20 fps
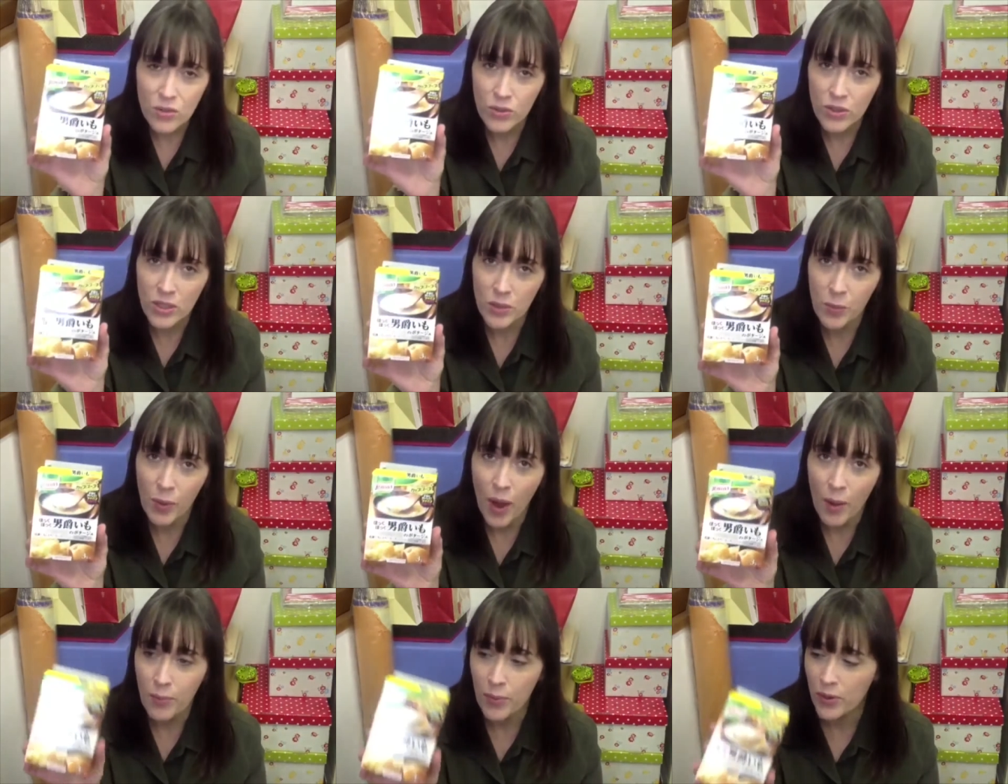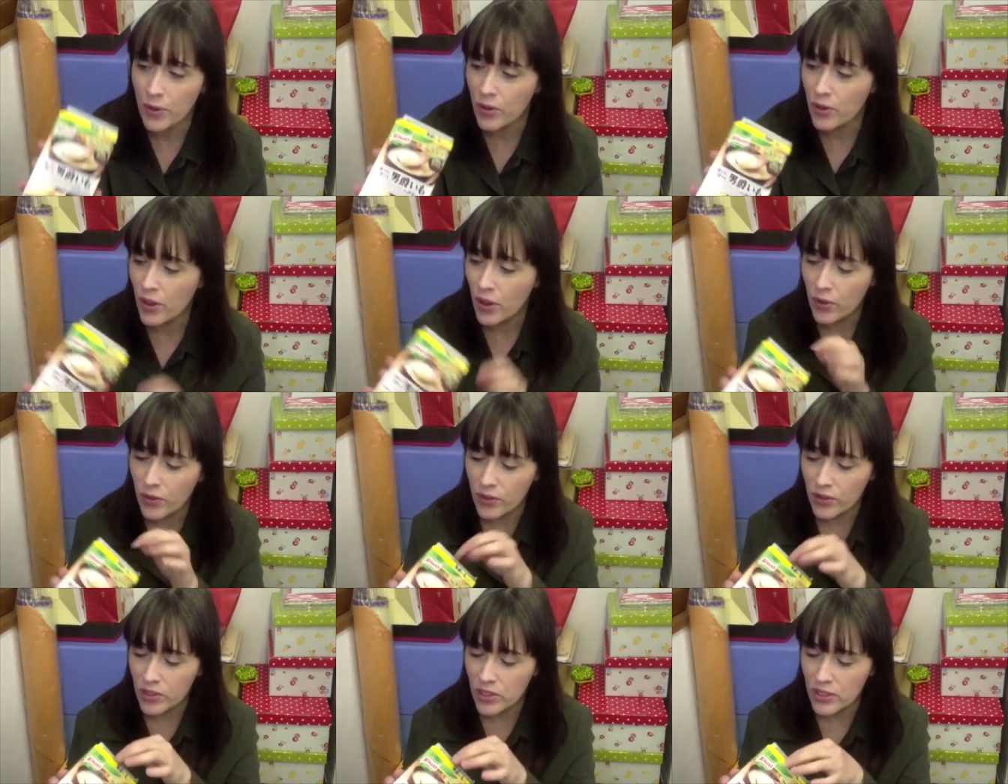are really popular
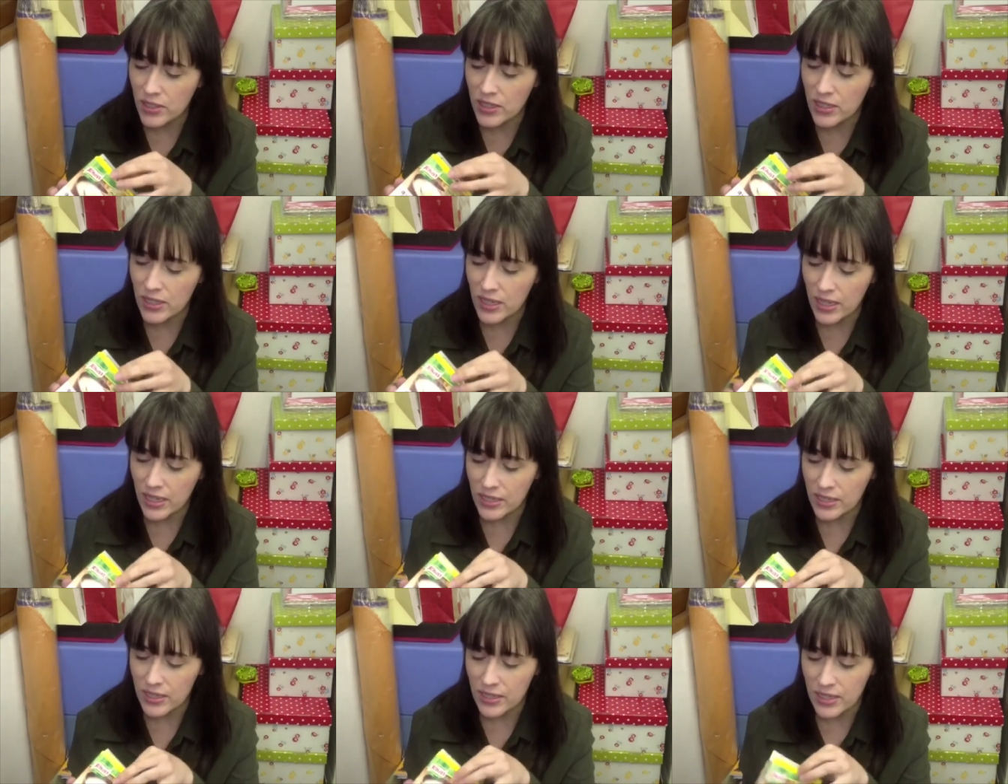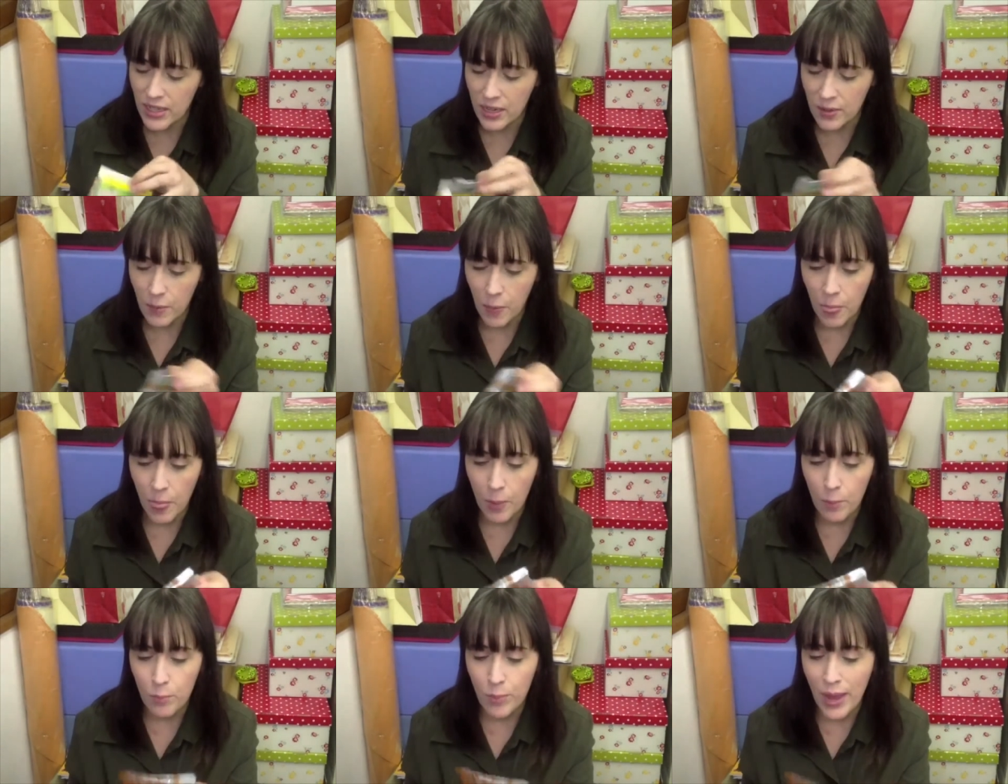though. They're just an instant
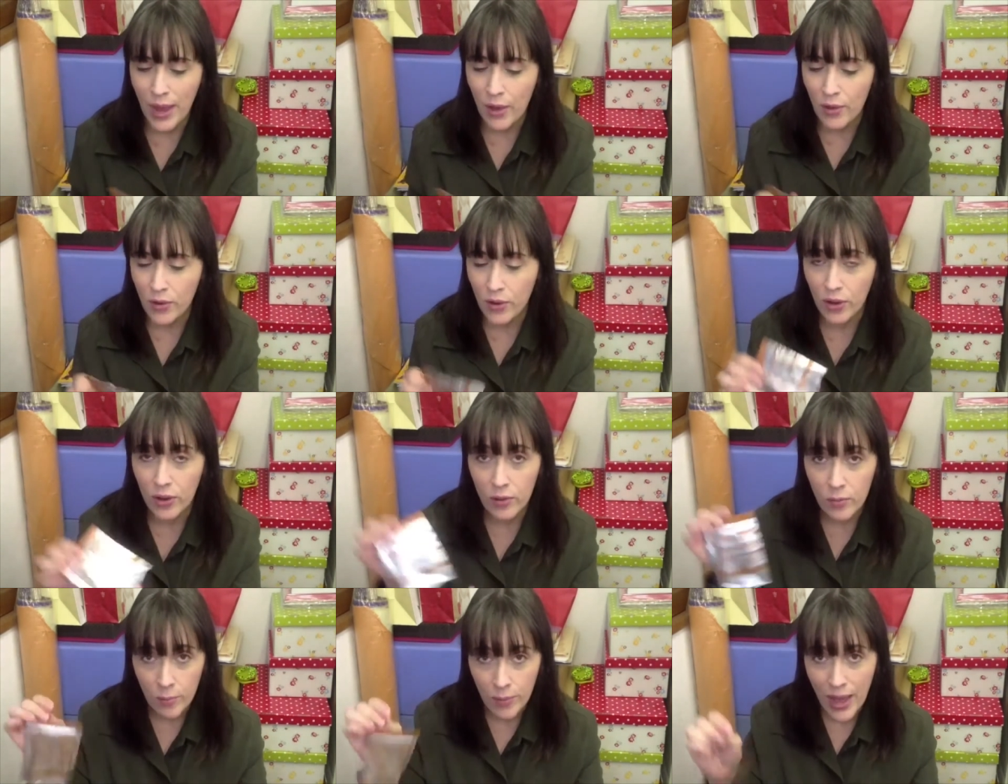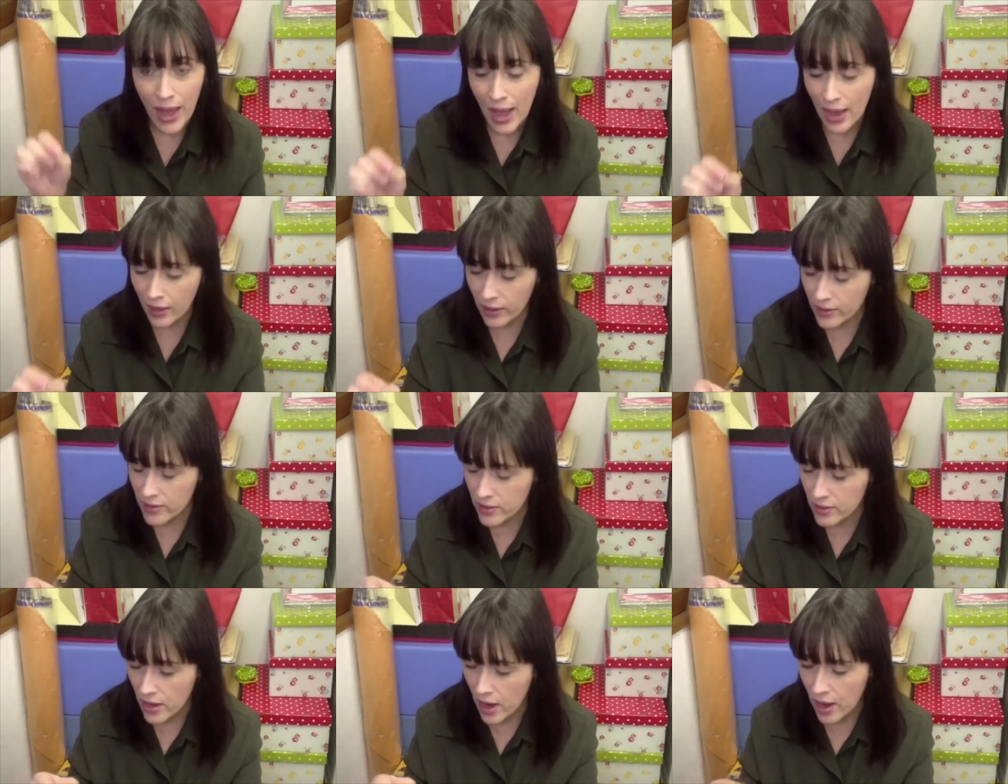powder pack
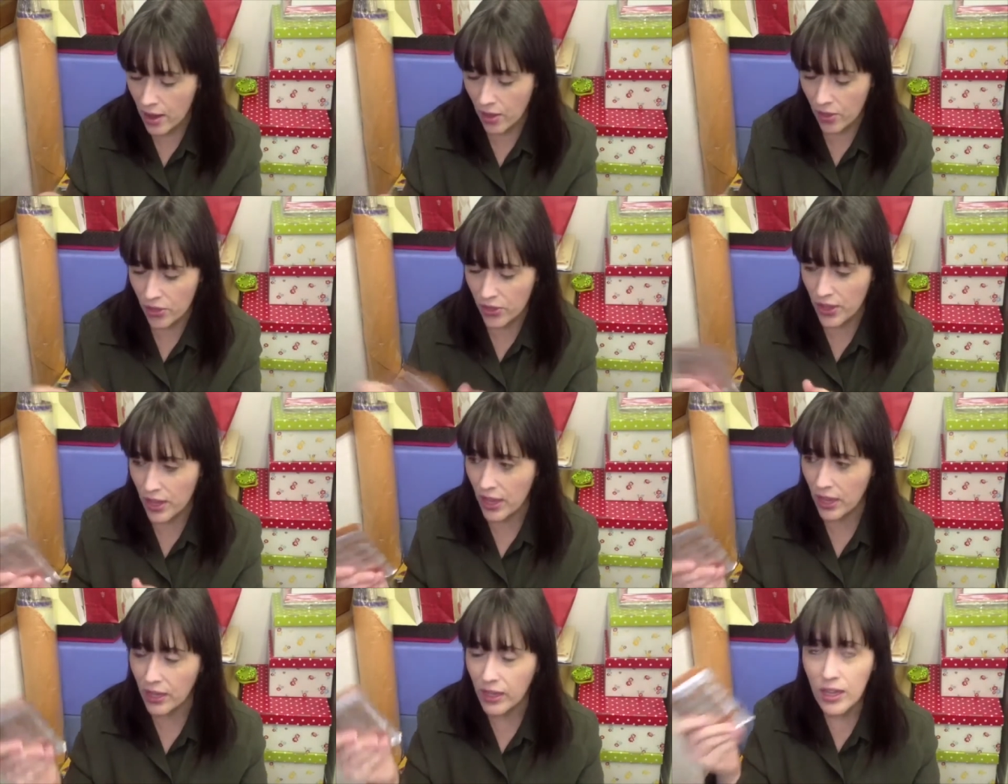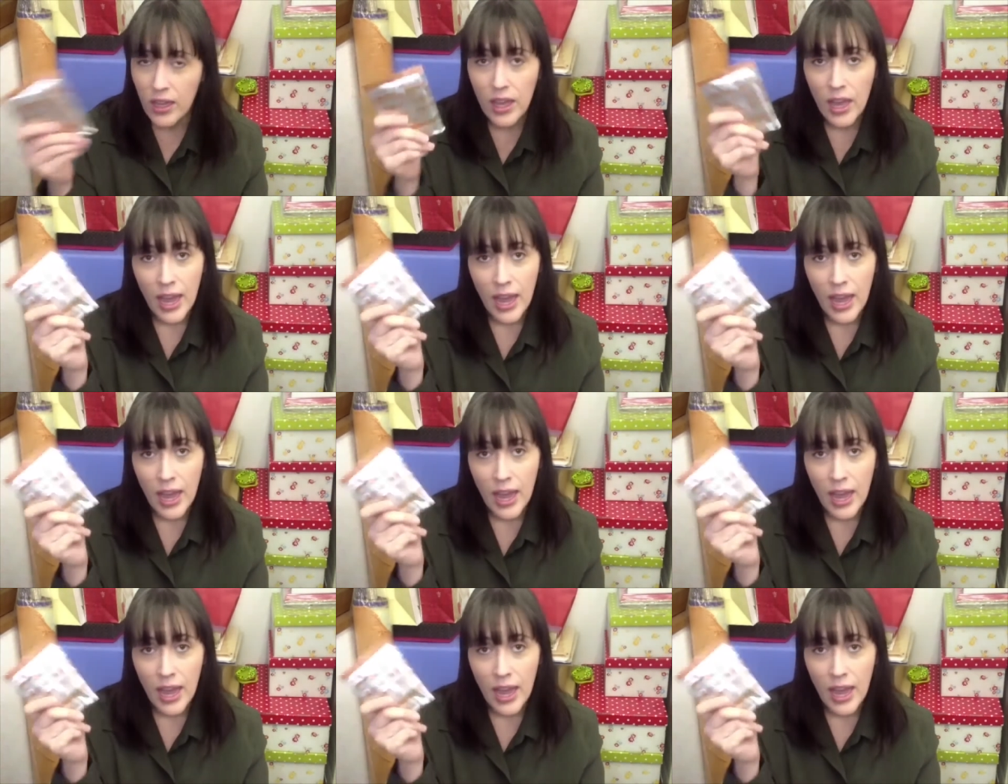style thing,